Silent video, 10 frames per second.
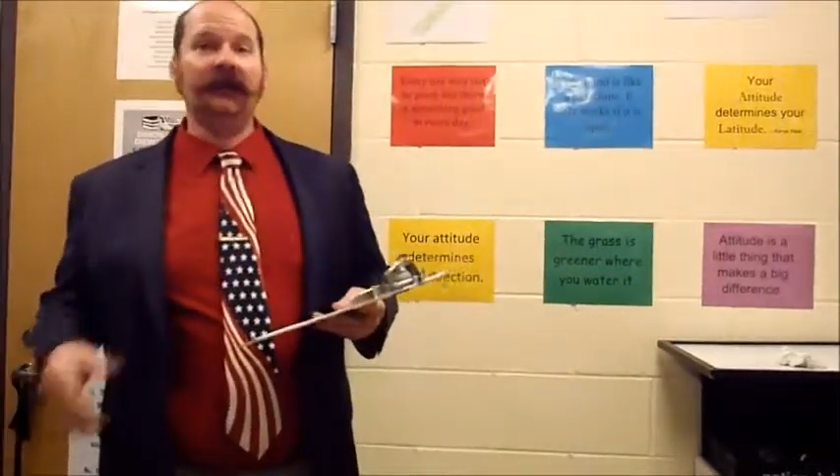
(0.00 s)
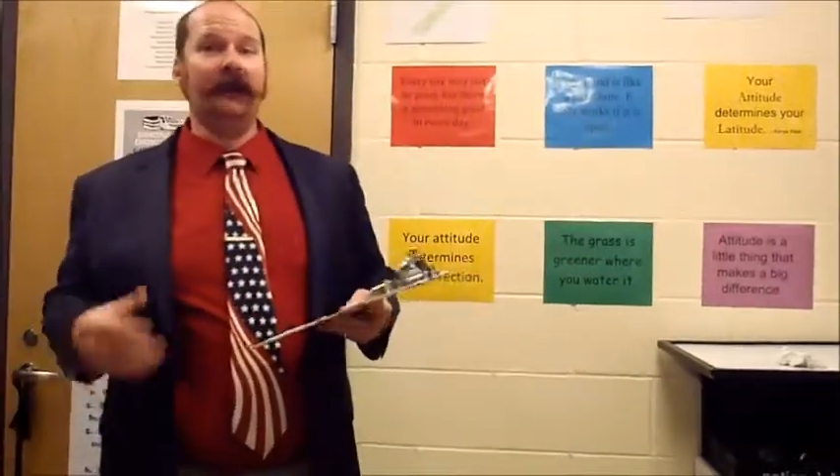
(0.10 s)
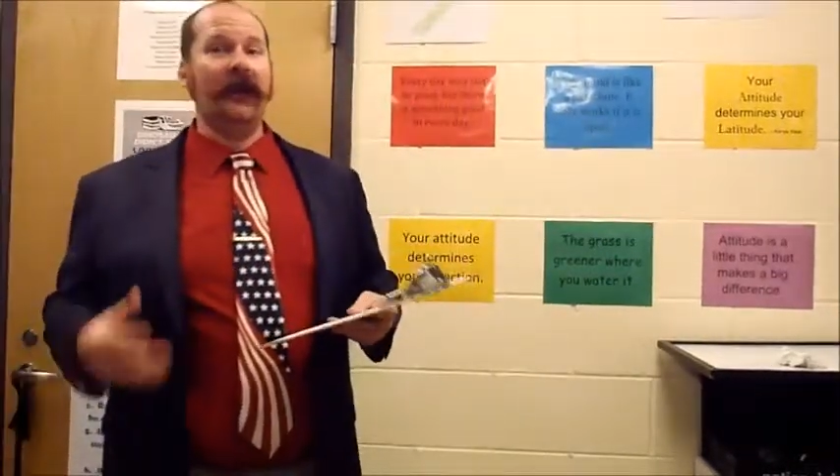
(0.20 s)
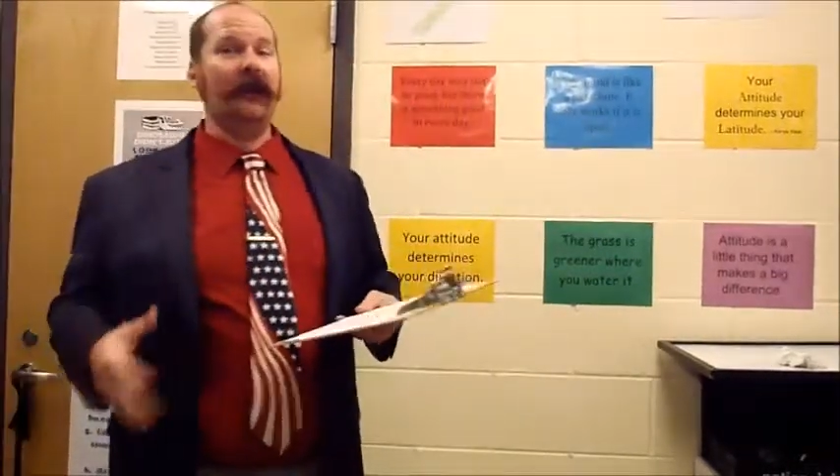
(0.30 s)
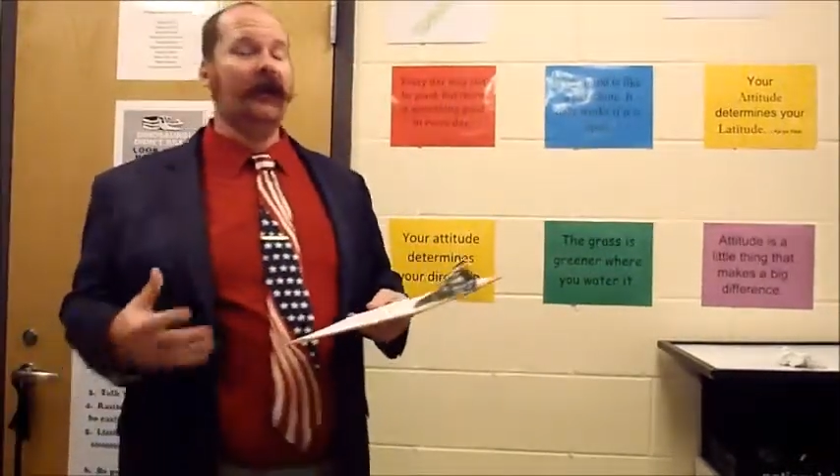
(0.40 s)

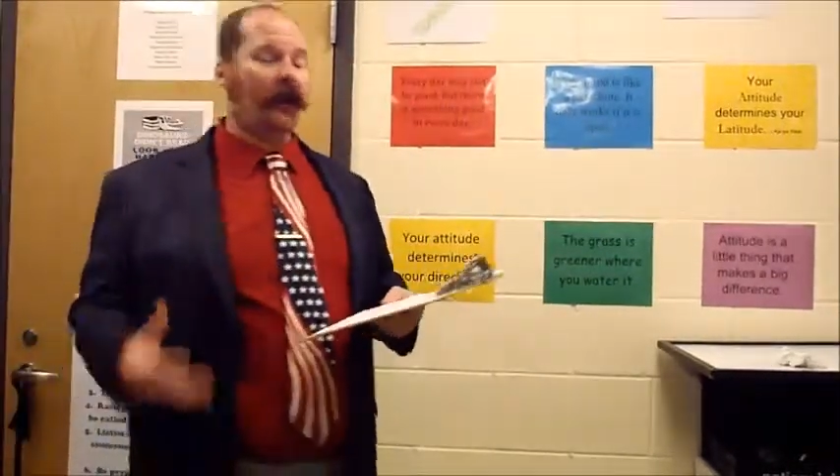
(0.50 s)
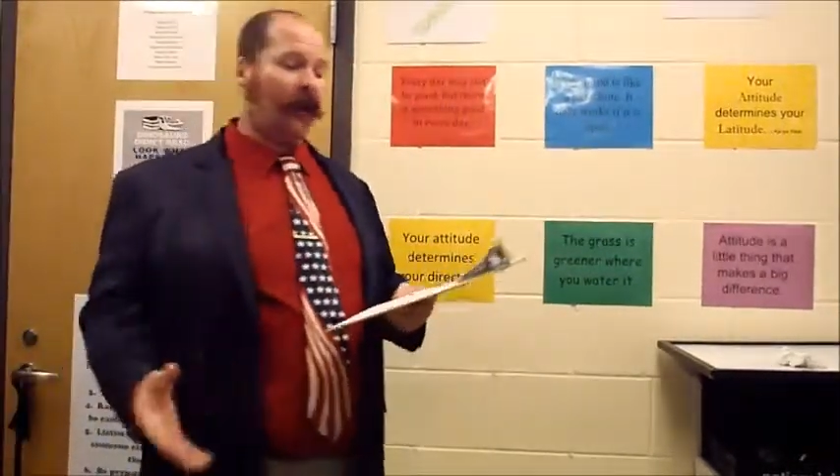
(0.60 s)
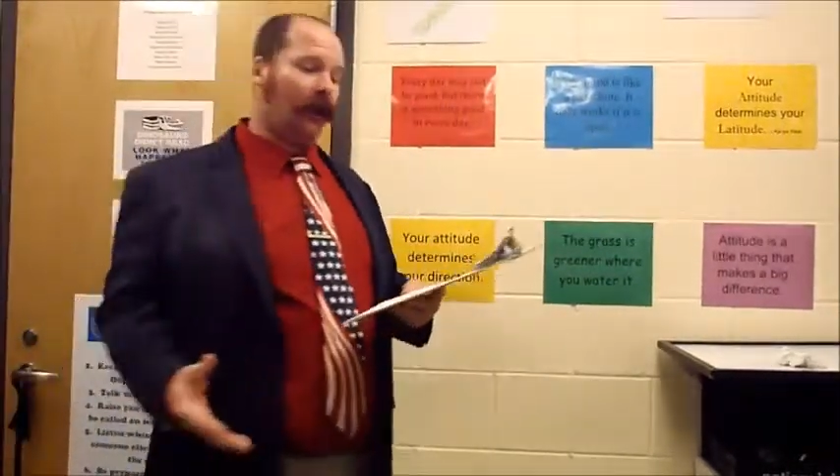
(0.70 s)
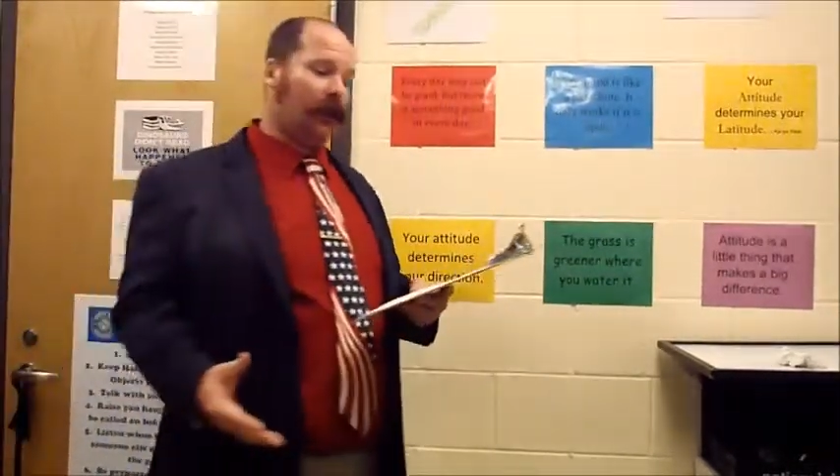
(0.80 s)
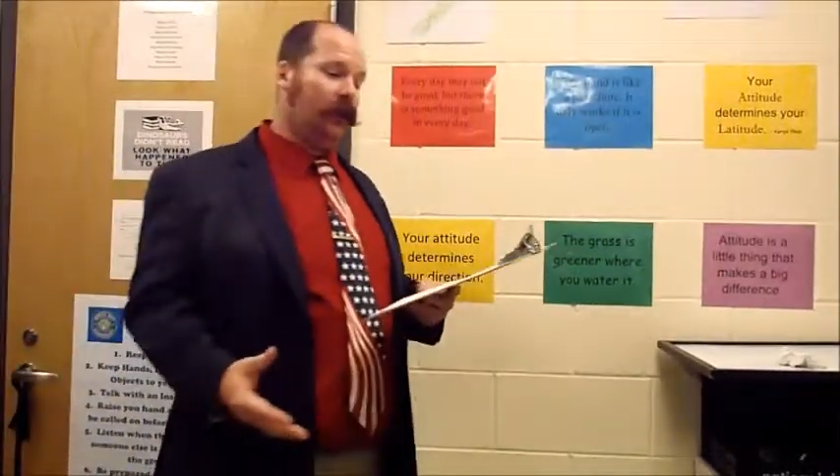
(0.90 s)
very
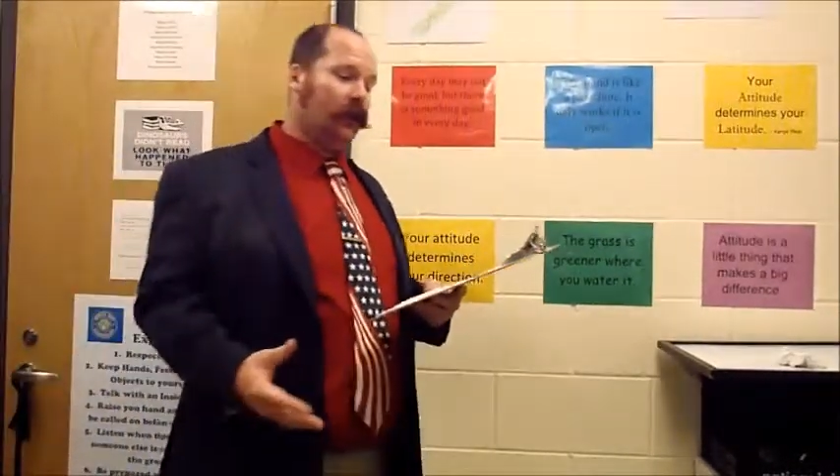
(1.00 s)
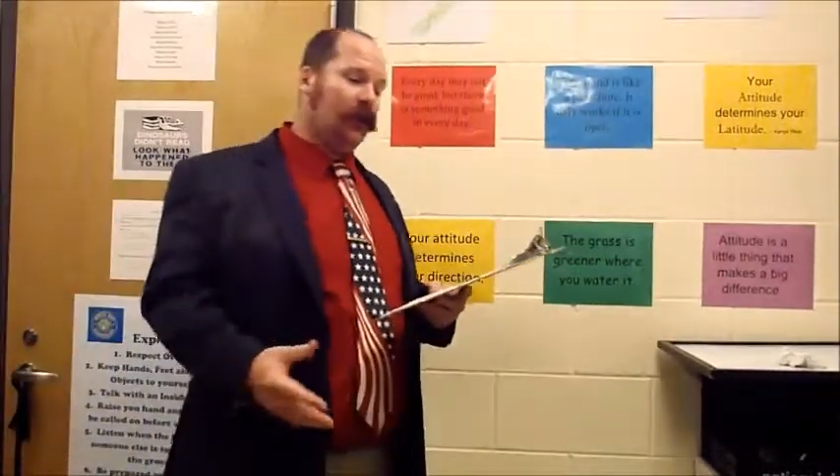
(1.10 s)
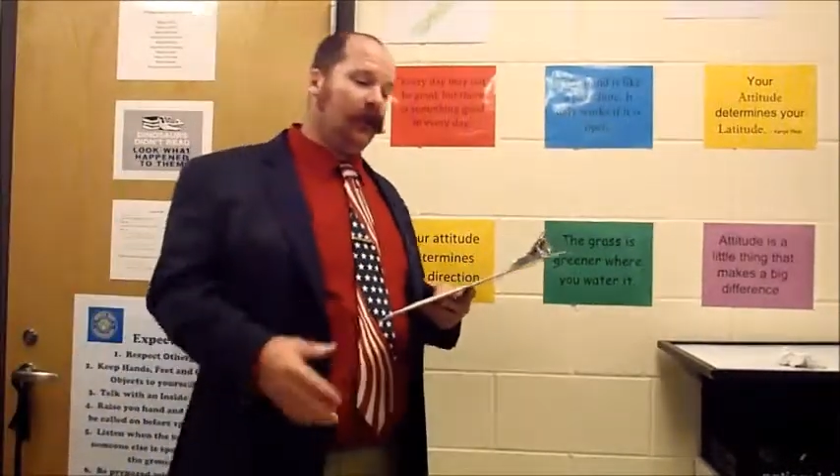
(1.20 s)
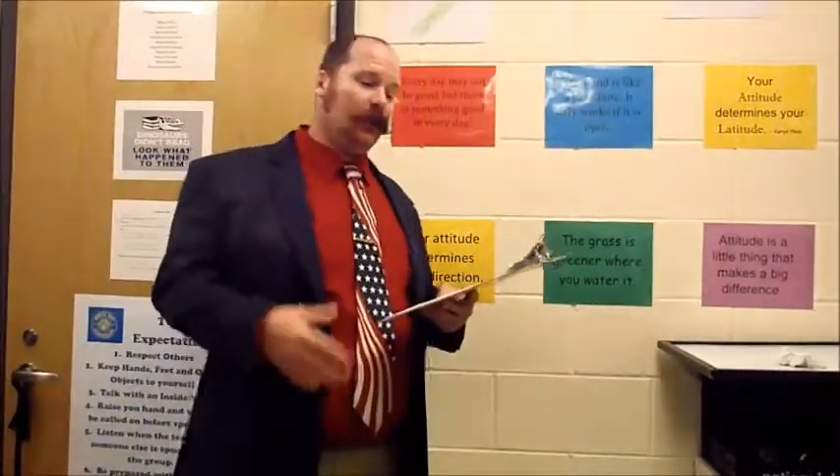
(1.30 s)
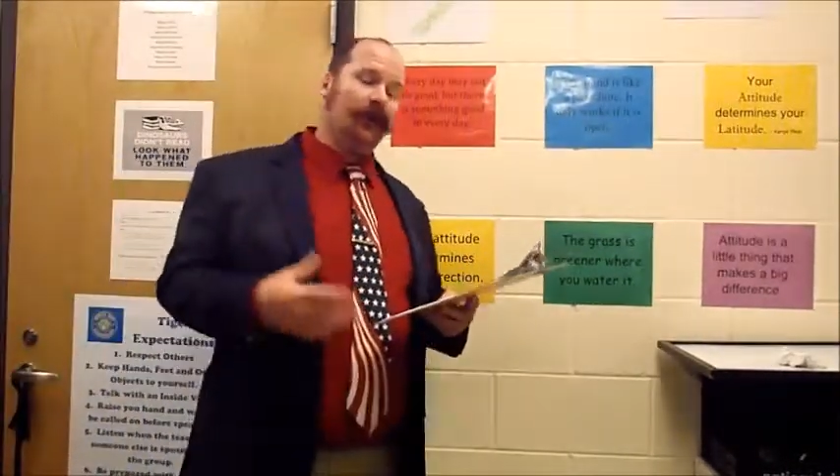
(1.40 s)
hard
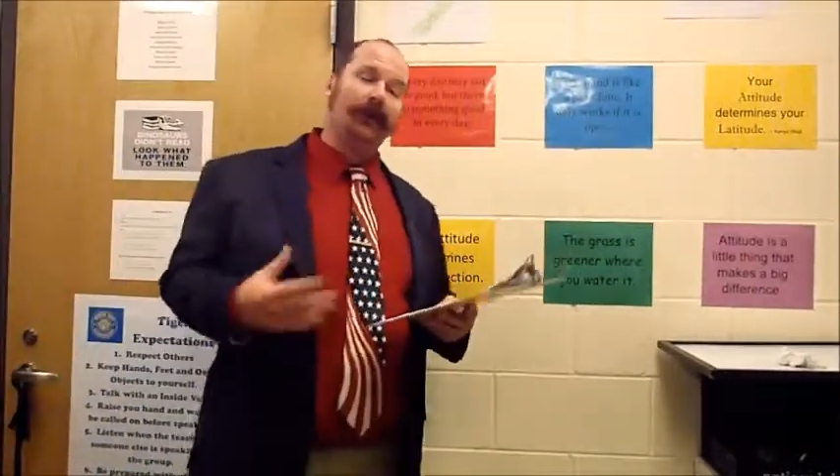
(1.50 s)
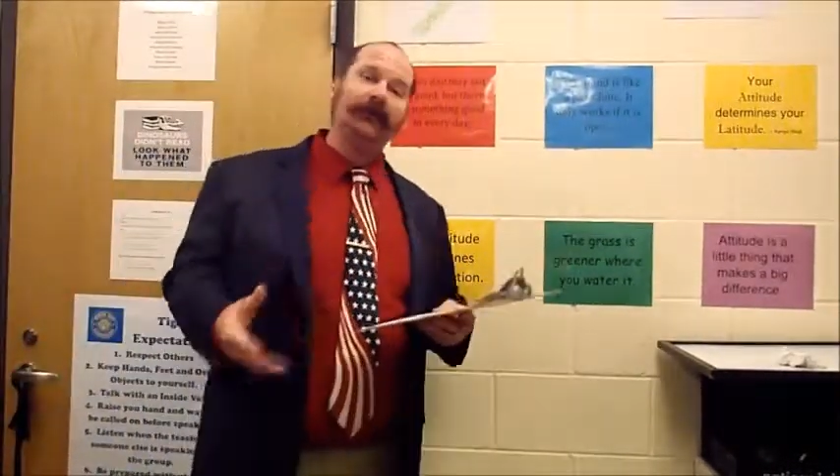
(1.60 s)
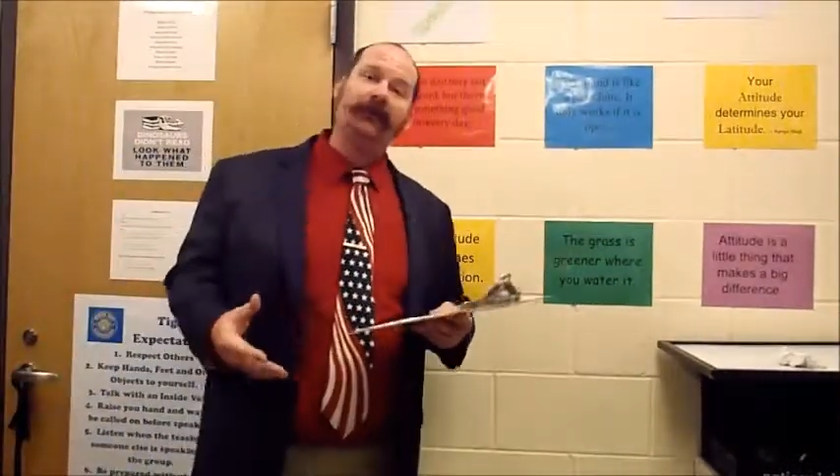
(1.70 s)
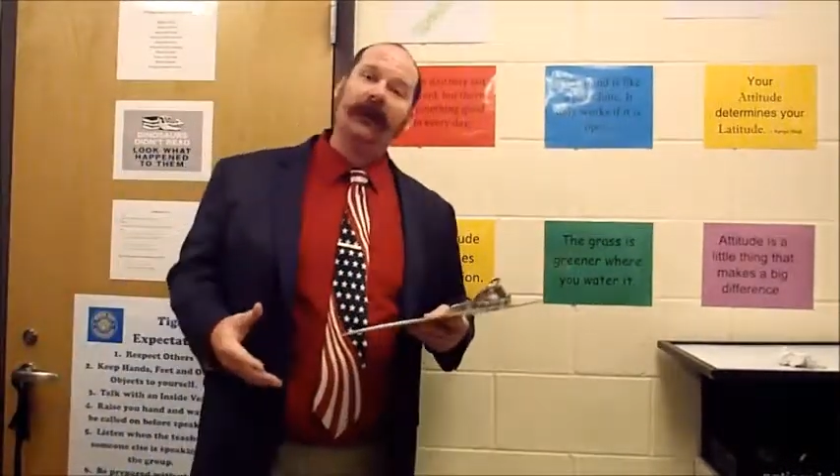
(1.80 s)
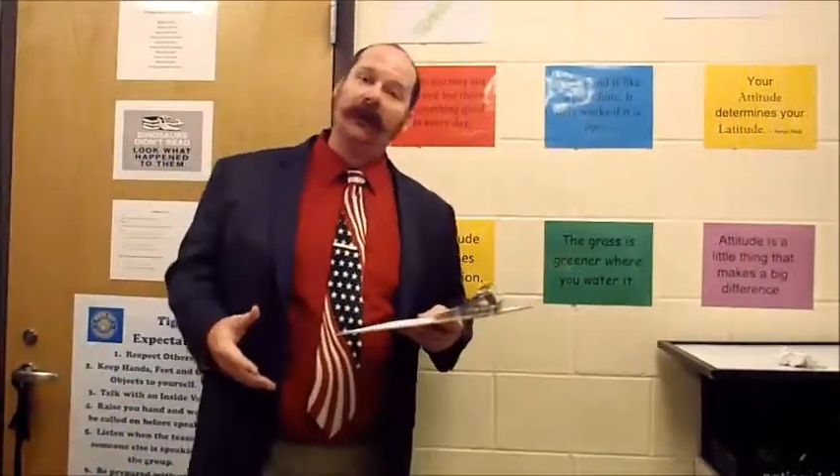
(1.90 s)
to
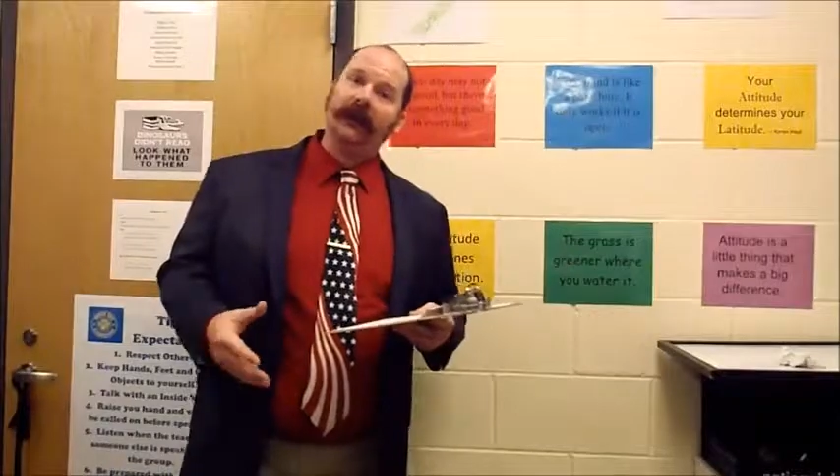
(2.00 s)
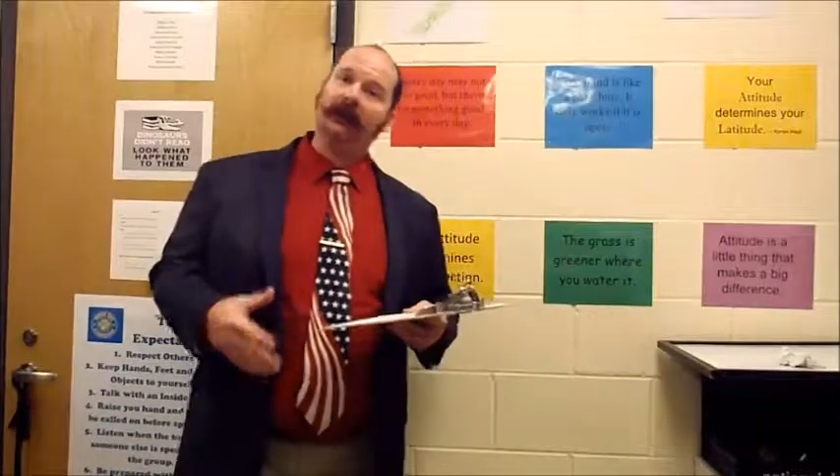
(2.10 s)
explain